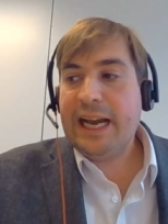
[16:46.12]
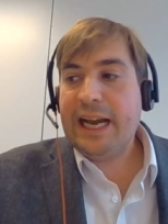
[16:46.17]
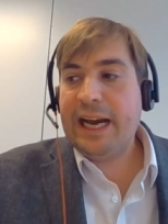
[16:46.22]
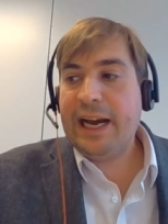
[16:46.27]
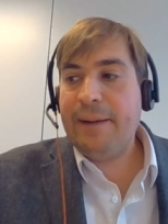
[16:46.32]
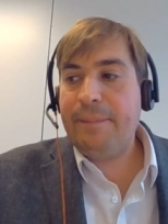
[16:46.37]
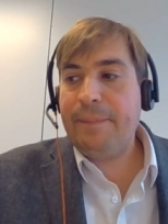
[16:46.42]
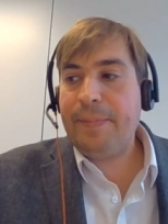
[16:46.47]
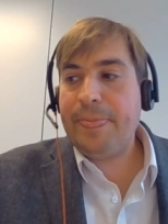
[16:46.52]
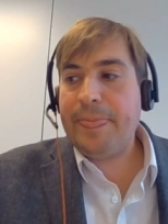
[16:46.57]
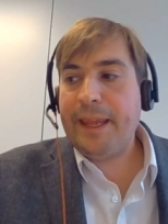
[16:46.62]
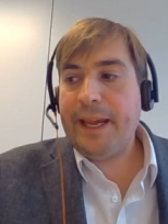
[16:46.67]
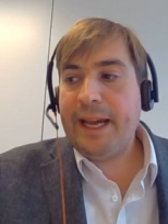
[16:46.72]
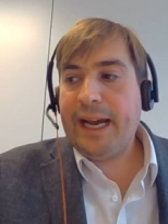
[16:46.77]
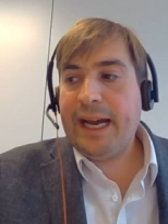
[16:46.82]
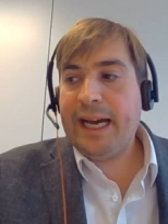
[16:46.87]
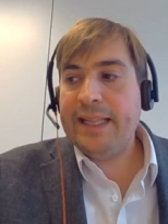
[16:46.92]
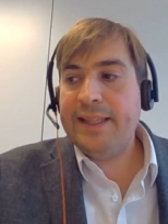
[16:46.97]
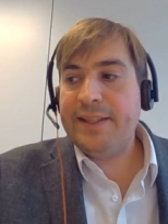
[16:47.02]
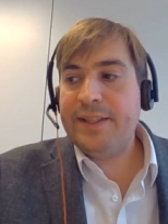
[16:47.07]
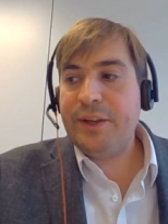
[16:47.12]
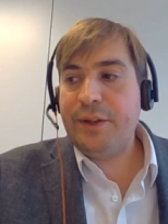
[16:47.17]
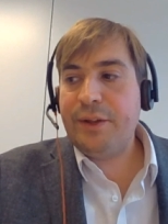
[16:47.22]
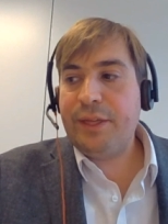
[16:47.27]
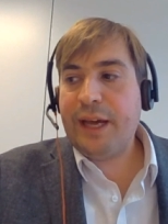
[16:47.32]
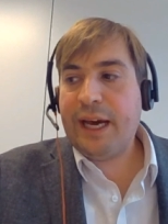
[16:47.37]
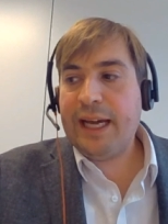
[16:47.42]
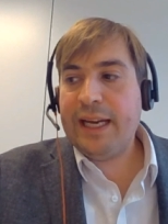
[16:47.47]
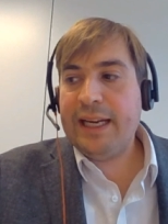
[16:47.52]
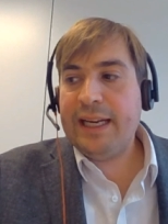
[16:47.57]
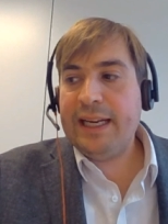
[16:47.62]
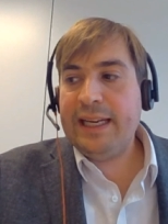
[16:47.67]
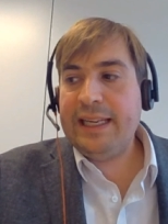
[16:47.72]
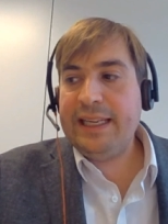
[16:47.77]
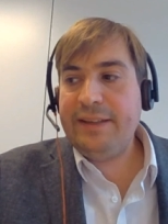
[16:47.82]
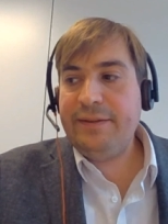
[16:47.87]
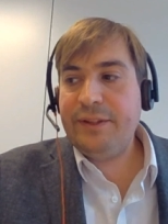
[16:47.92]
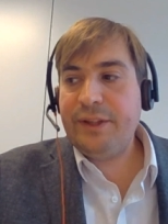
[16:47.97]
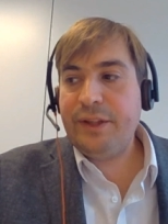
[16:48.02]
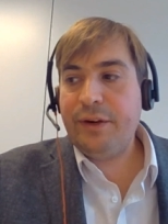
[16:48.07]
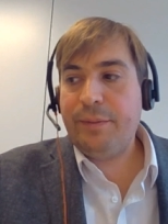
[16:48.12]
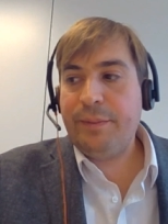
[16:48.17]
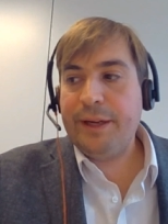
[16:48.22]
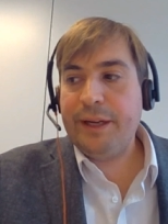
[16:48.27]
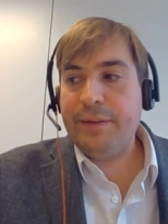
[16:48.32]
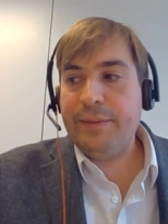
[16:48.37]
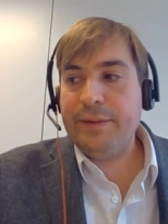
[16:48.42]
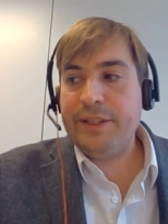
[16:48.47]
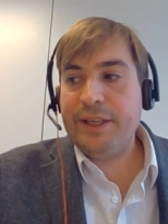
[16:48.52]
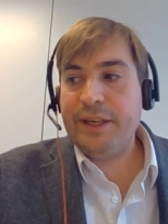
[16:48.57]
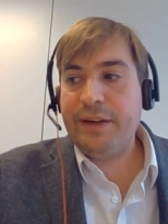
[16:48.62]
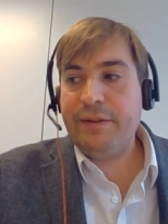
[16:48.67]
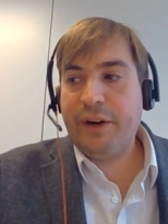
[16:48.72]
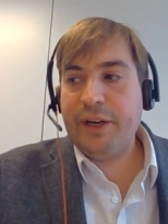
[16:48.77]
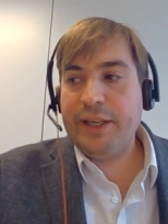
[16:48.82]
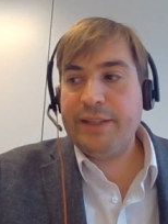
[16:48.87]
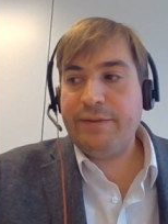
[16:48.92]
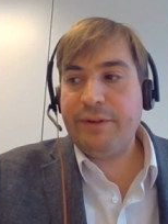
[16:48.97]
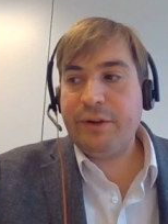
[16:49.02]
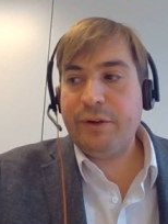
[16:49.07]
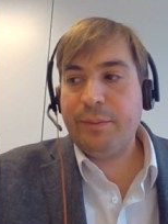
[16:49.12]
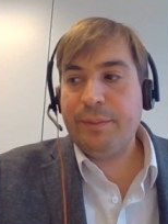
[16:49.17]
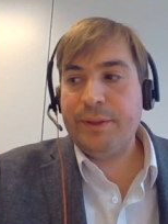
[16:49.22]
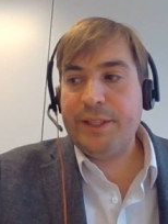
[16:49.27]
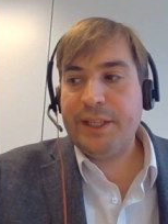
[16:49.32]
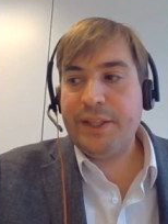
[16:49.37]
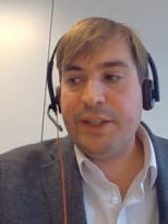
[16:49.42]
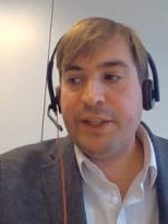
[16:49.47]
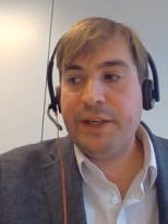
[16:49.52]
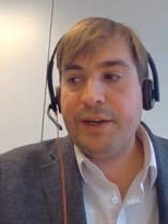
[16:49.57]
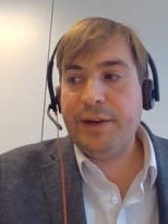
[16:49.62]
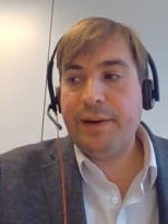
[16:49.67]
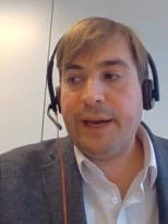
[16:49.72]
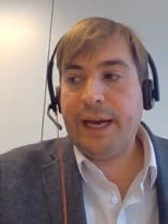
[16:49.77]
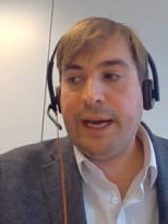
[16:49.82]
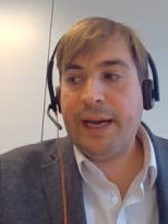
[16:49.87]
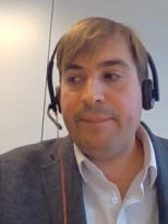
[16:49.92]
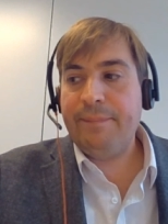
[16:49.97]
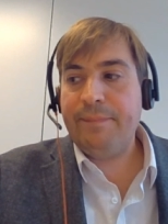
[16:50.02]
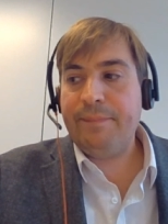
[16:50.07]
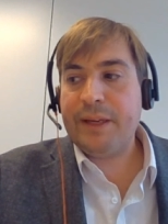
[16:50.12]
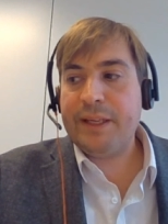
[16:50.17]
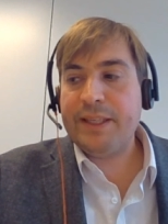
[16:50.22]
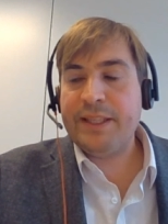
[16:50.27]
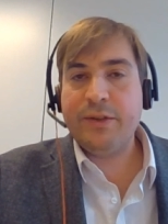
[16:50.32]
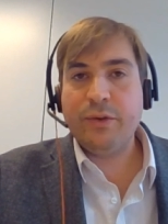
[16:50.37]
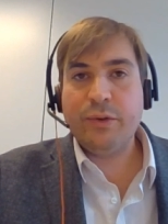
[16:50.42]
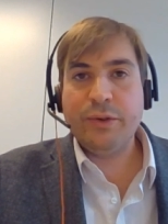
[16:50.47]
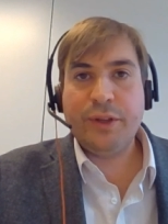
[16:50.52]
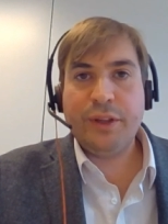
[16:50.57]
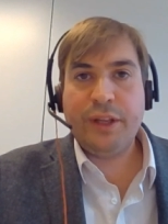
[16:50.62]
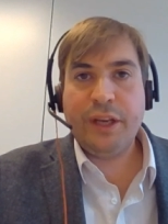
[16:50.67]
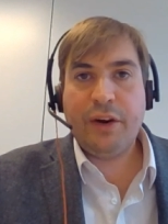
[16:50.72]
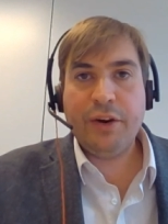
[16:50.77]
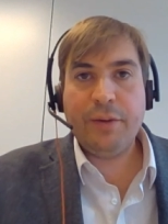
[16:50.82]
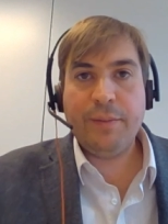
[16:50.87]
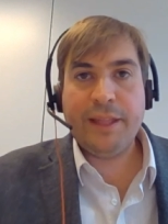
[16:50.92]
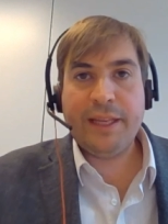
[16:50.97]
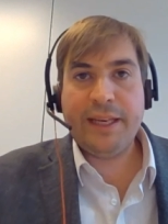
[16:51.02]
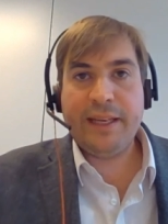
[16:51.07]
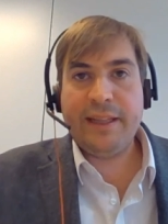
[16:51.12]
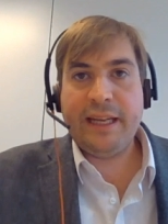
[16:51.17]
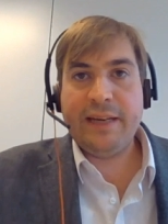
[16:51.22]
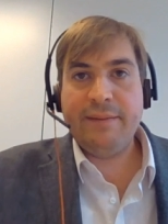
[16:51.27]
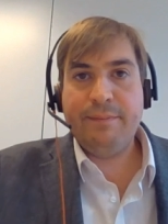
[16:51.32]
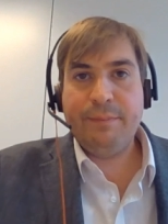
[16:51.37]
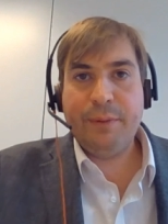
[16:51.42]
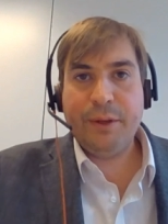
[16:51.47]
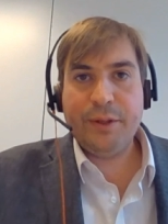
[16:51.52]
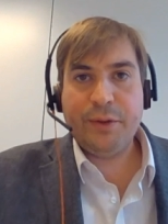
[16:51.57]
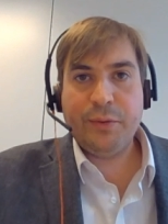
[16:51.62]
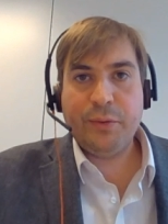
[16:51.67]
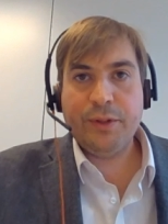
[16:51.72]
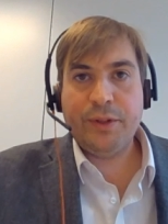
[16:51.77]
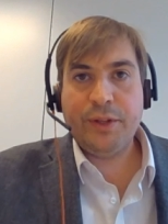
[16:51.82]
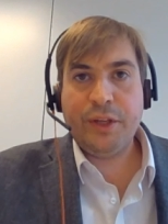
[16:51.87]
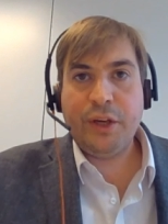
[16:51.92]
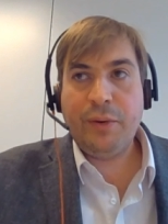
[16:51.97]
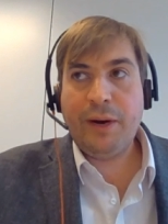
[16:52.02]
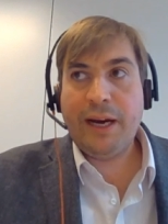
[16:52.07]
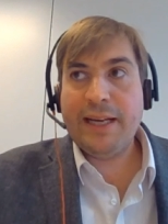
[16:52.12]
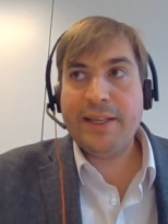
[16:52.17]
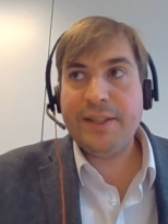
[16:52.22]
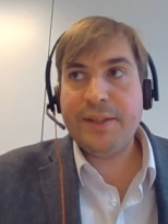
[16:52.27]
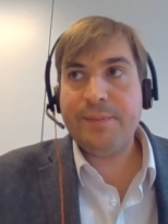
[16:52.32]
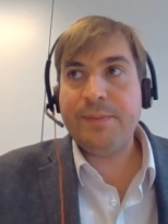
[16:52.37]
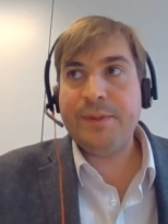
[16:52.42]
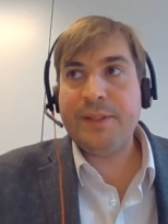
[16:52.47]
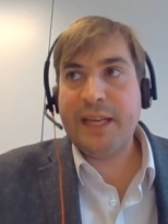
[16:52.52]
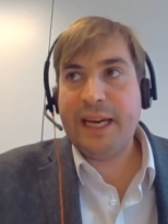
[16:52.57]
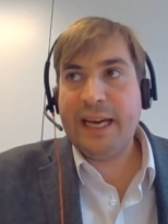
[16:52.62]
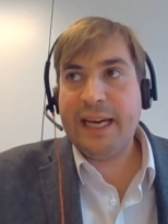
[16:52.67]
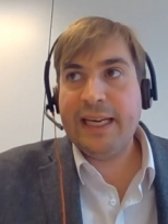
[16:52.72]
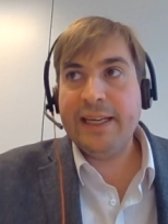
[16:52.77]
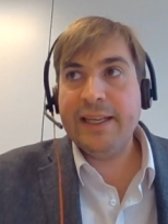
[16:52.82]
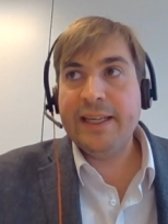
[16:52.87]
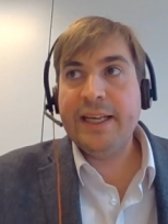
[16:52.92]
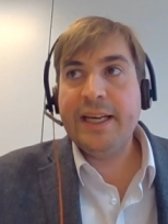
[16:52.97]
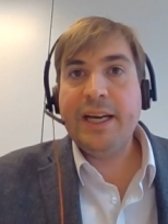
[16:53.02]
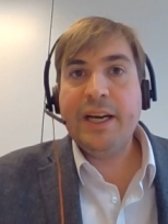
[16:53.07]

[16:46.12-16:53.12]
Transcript: Um, and so that leaves the European Commission in a very difficult position um, because it's also the argument that then puts towards the US saying,